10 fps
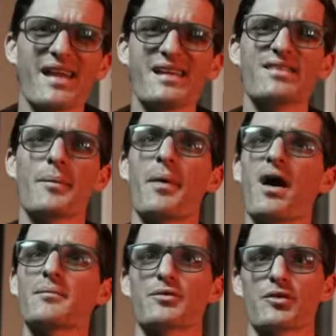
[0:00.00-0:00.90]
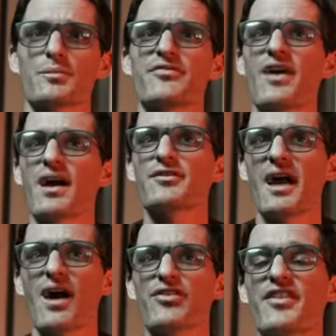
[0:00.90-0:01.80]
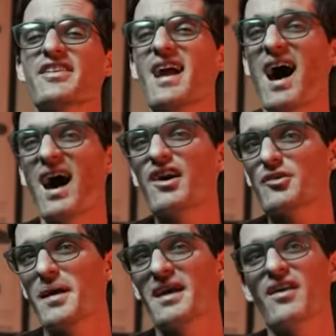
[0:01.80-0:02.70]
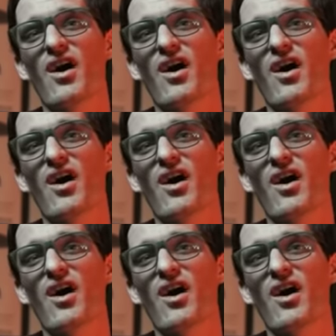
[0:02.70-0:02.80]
and the bomb group found out that the Iron Man